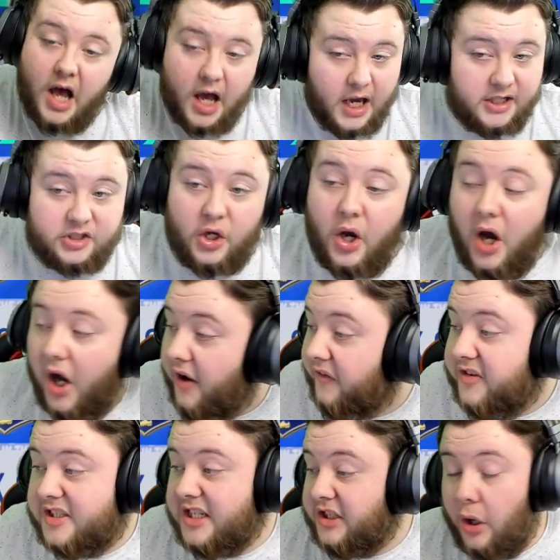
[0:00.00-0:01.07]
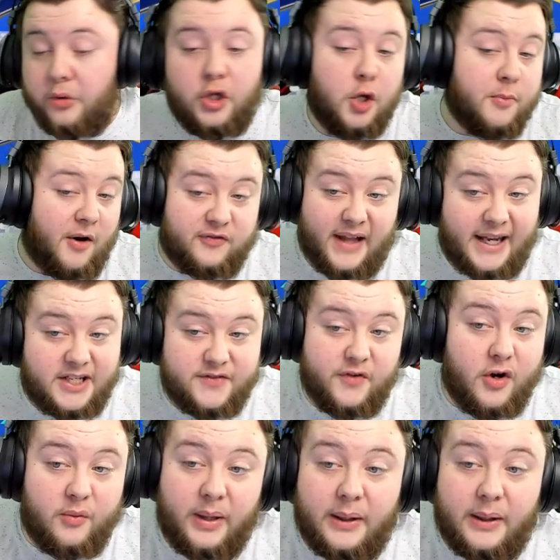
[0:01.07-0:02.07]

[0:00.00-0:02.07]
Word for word: I don't. I obviously don't know my flags very well,